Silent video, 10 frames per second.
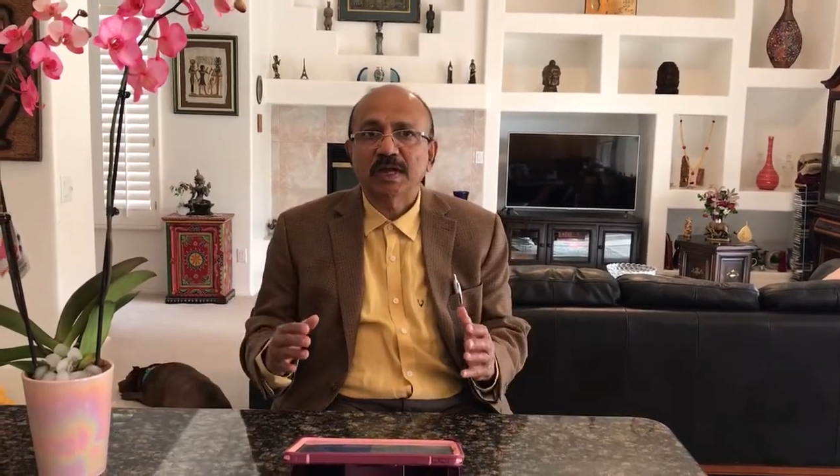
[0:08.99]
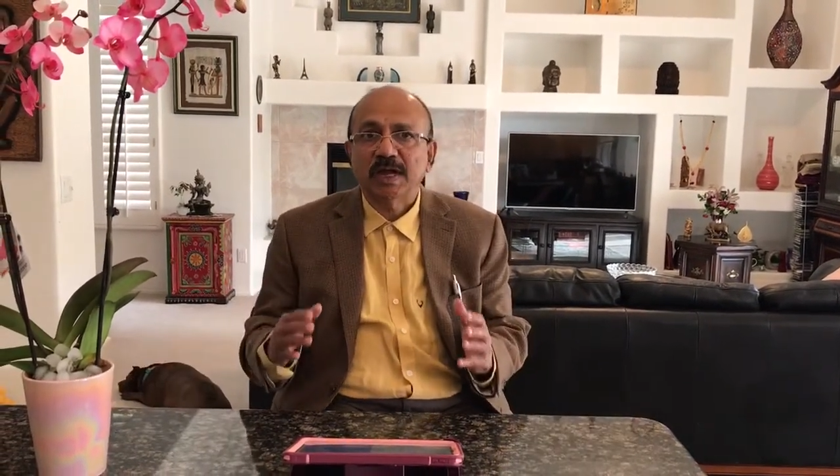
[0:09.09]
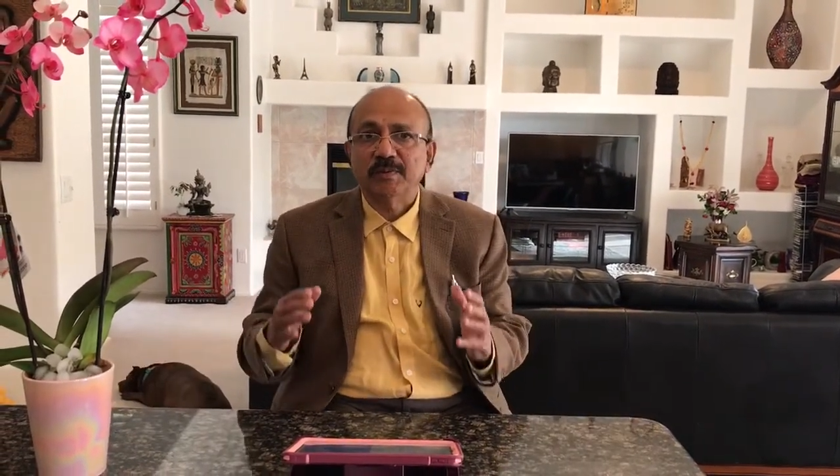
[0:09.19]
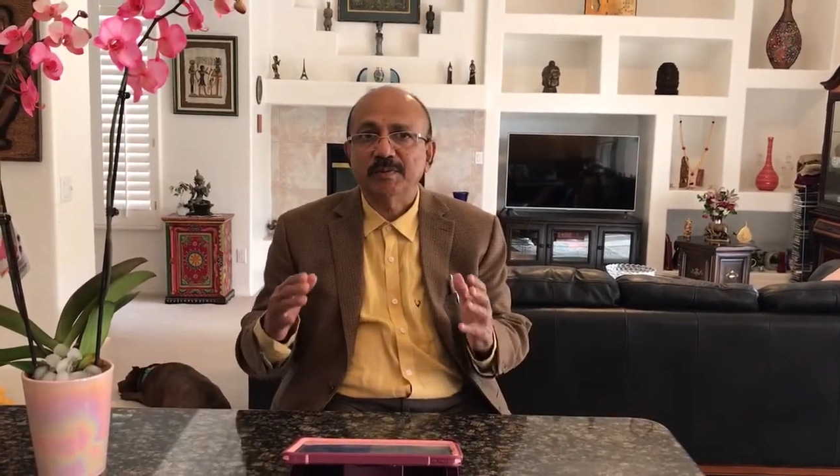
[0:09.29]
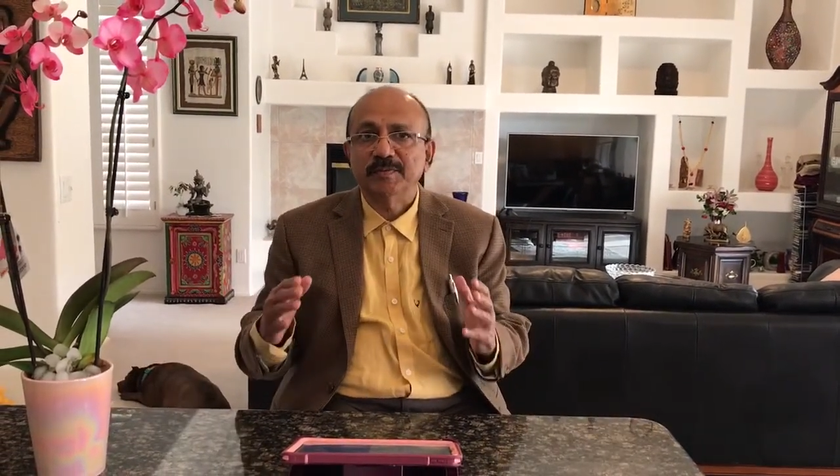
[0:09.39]

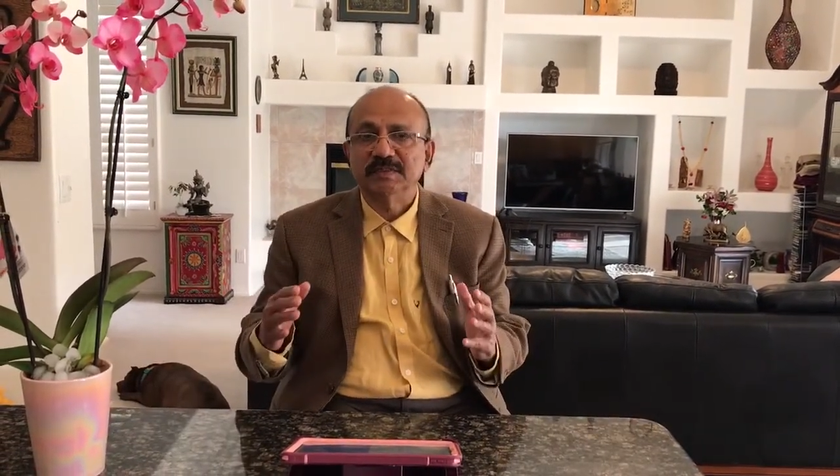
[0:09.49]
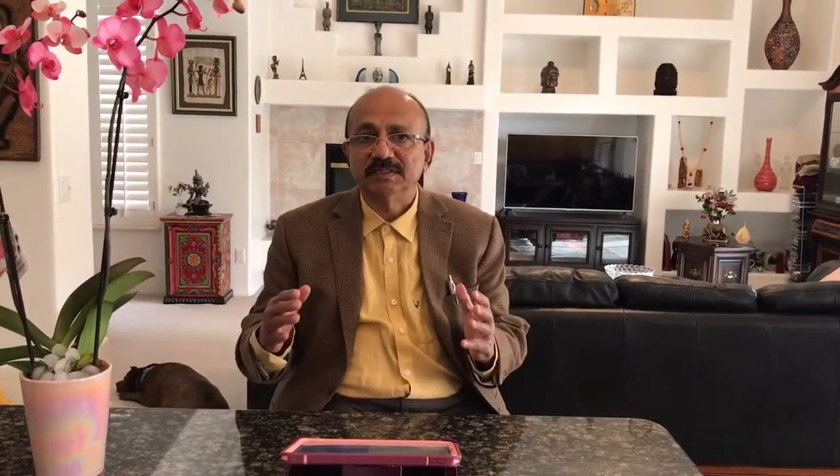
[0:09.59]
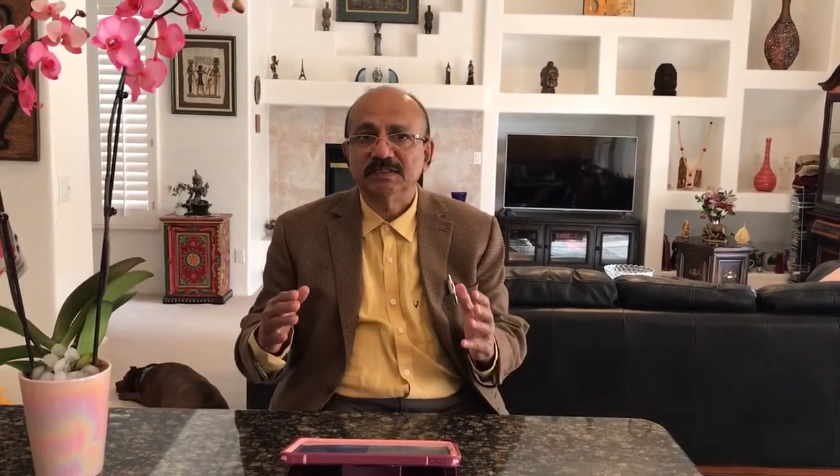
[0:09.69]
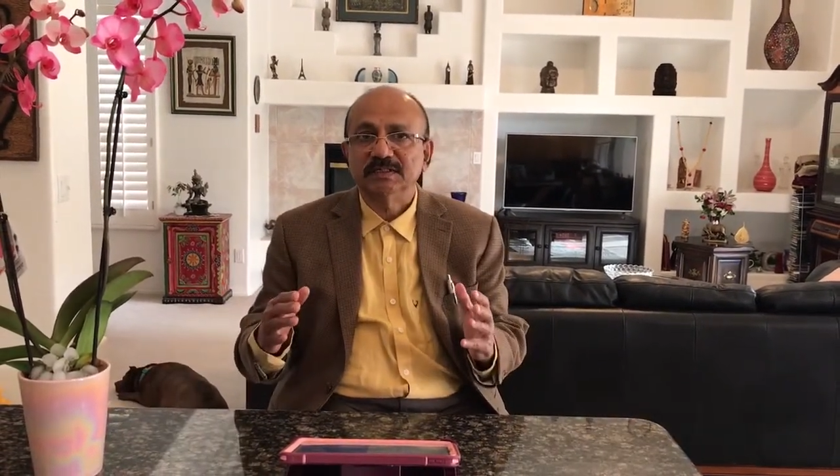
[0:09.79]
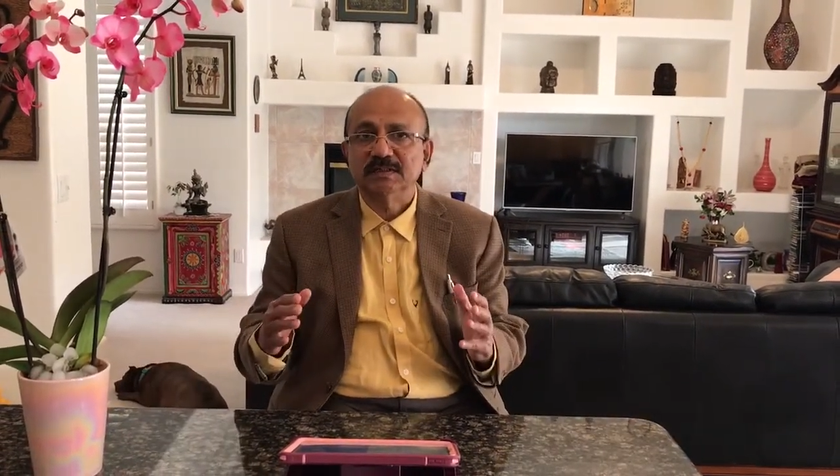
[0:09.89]
have a
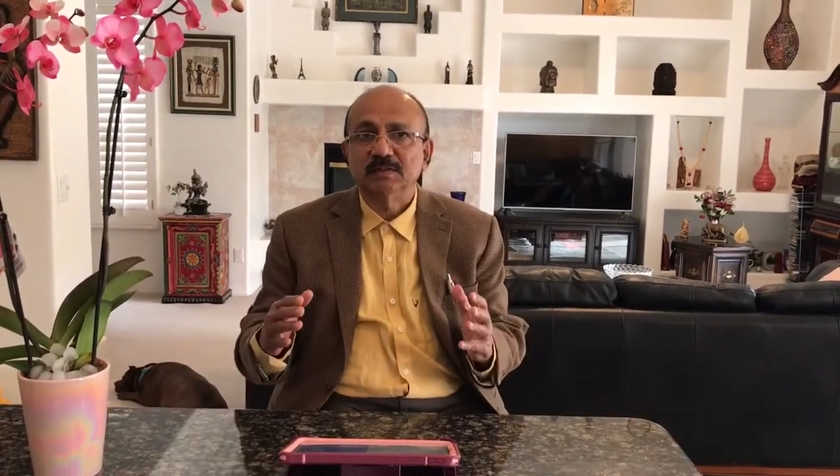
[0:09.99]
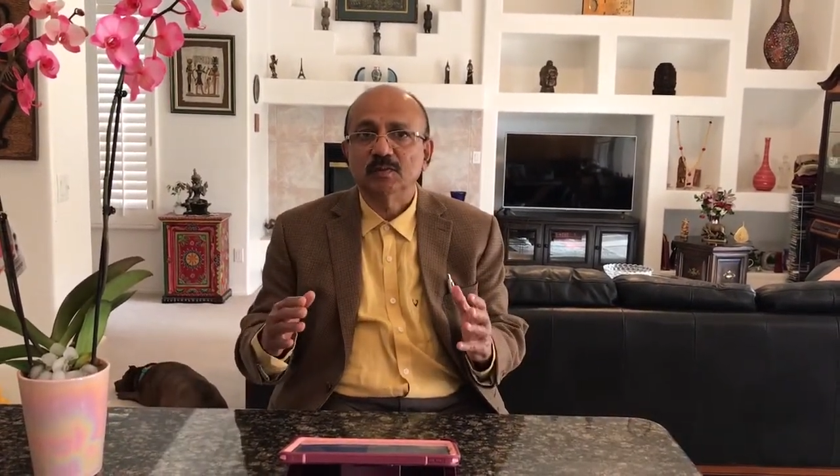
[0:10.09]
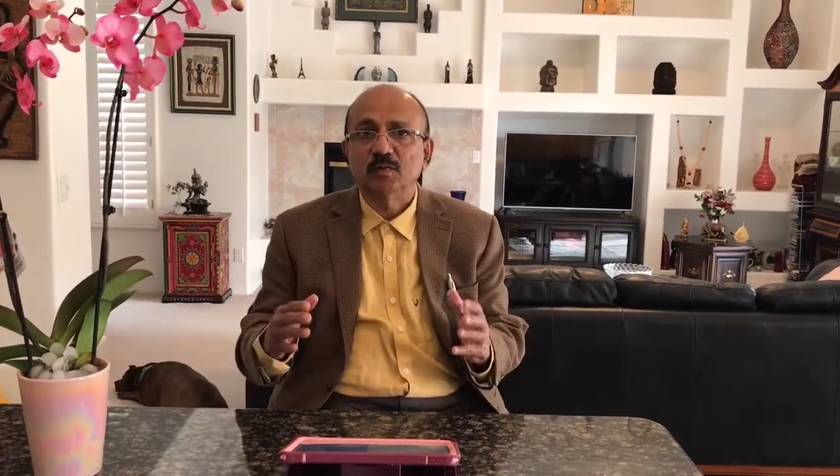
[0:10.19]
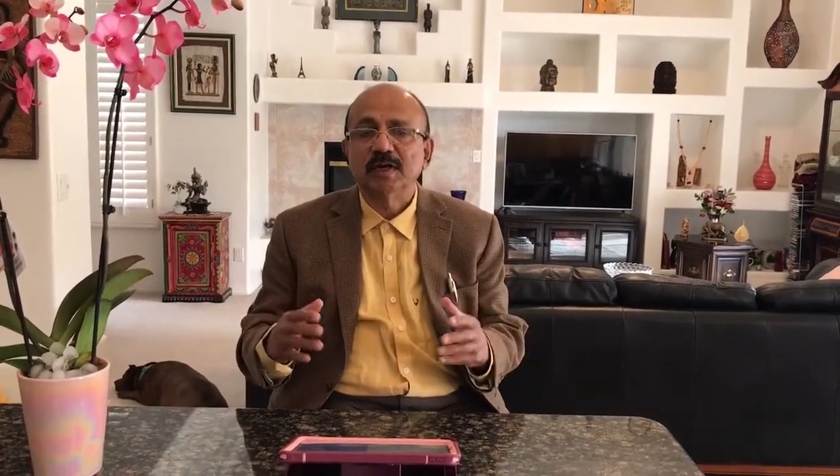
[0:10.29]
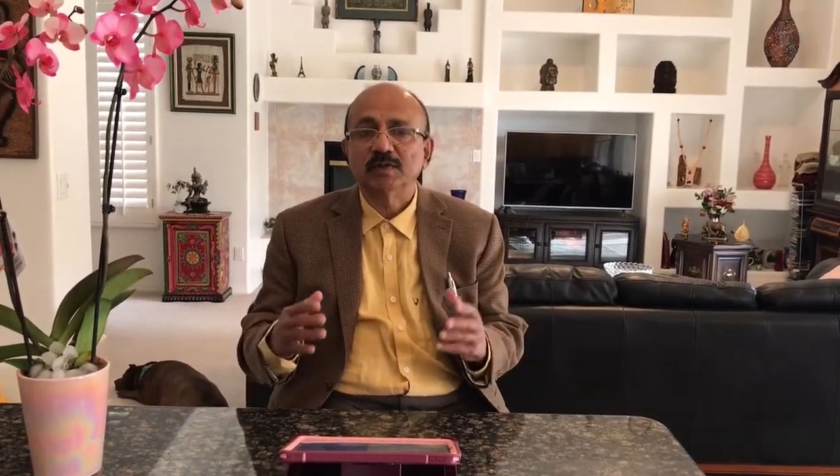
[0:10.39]
vision,
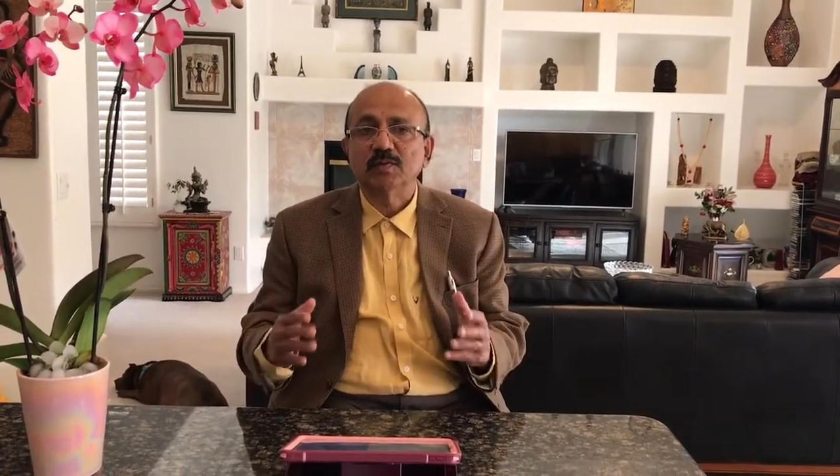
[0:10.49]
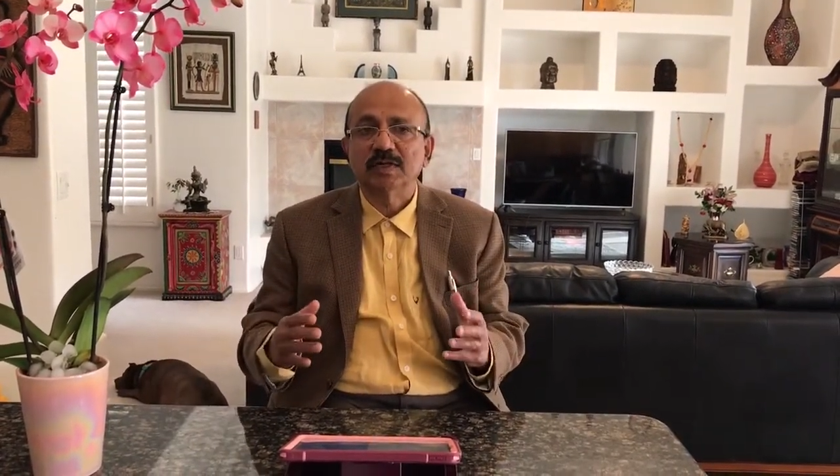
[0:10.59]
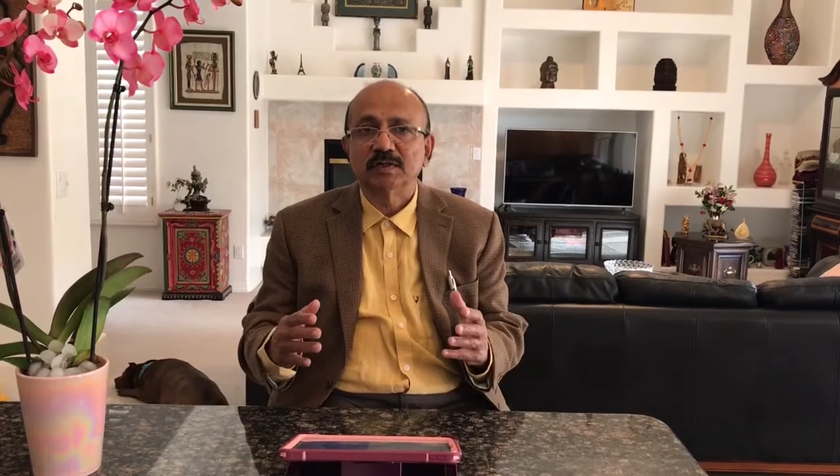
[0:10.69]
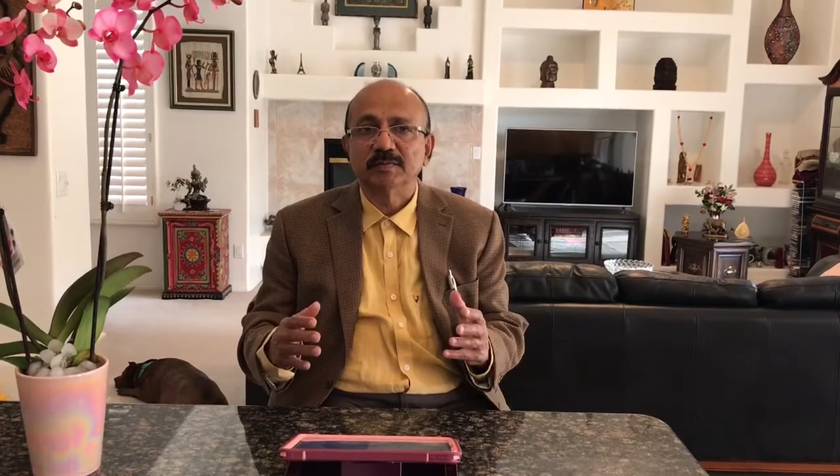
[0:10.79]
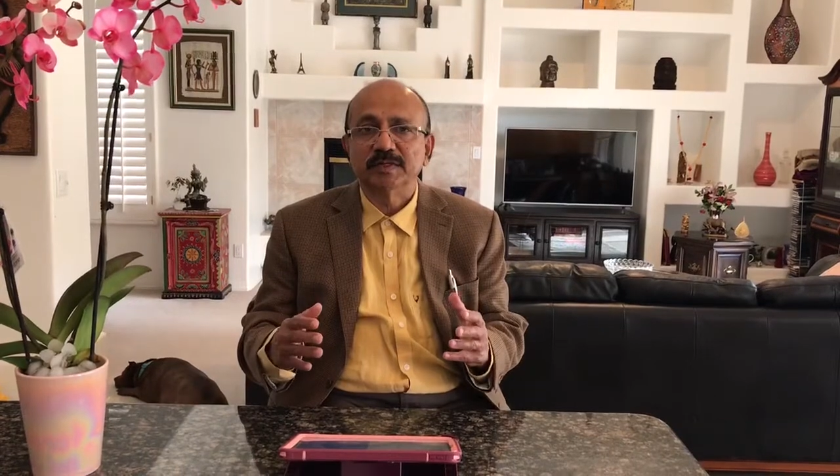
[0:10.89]
what you
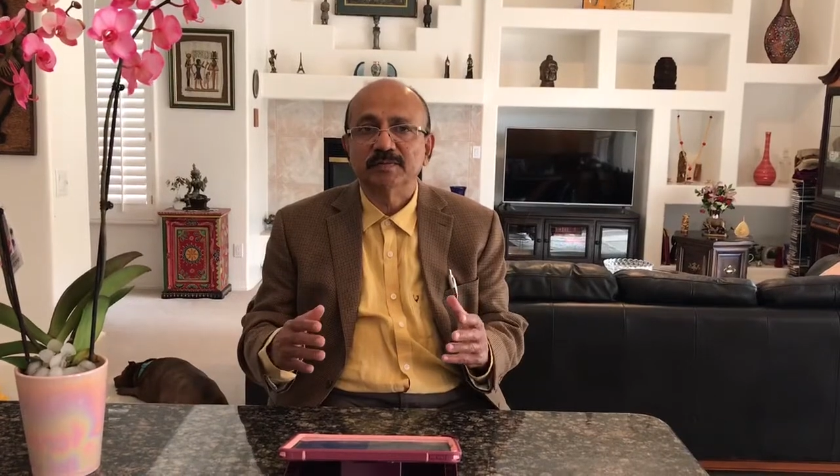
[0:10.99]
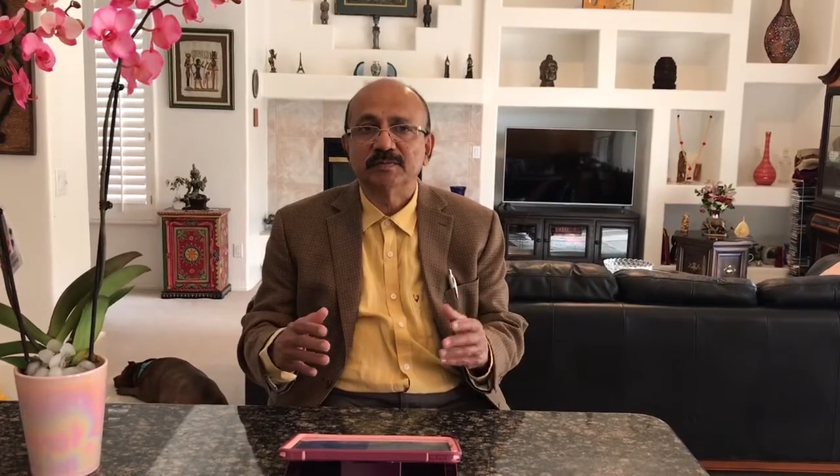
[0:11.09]
want to be.